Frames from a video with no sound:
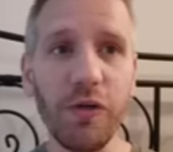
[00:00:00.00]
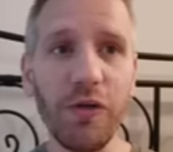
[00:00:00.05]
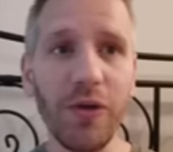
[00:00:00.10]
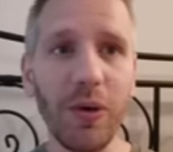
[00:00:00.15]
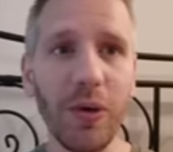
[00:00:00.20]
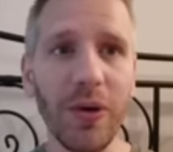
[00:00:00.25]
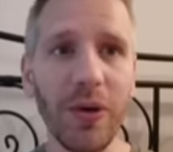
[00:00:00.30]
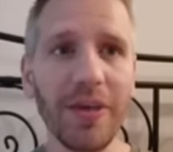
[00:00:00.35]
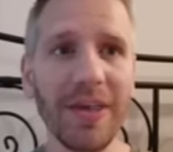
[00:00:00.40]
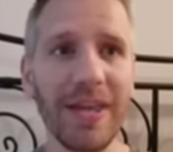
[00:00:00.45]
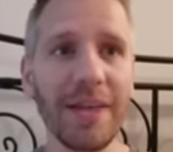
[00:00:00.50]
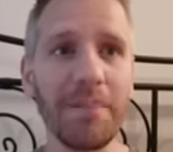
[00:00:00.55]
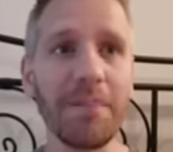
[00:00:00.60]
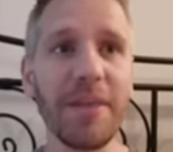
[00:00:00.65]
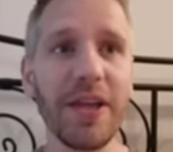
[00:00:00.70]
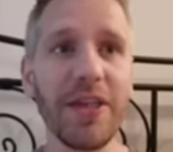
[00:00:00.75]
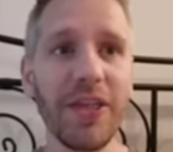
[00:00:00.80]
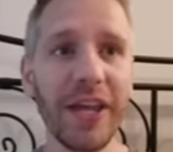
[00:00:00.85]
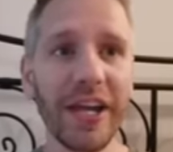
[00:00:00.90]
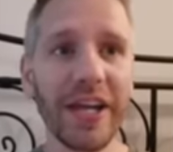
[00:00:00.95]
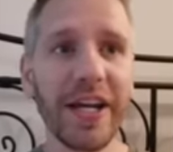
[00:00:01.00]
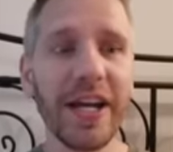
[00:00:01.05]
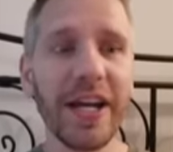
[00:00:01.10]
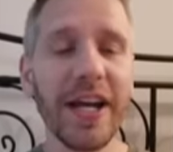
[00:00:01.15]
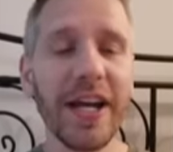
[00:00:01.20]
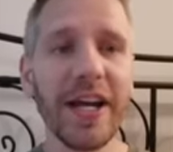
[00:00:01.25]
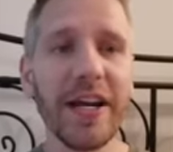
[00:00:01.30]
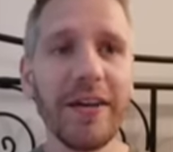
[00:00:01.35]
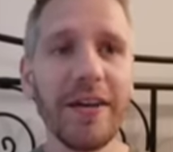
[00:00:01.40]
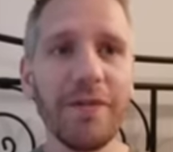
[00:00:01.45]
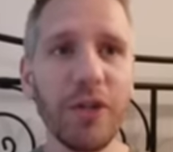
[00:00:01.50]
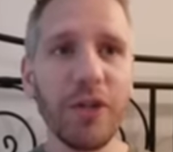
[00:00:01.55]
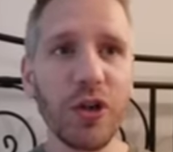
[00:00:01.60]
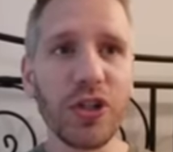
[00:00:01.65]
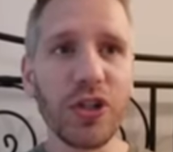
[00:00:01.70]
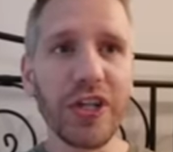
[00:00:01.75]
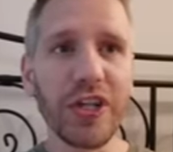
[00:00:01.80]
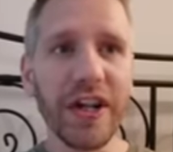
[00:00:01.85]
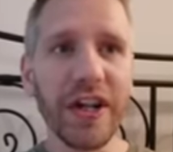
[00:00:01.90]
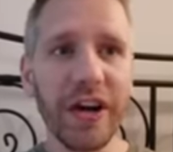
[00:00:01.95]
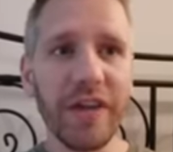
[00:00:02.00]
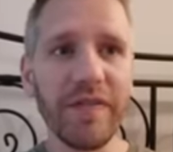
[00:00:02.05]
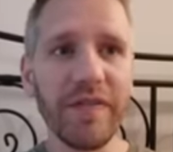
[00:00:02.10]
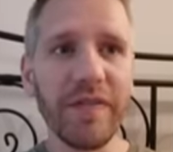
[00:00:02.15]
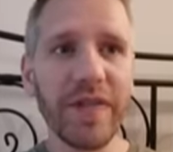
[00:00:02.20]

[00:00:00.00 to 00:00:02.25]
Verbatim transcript: for the mythic version of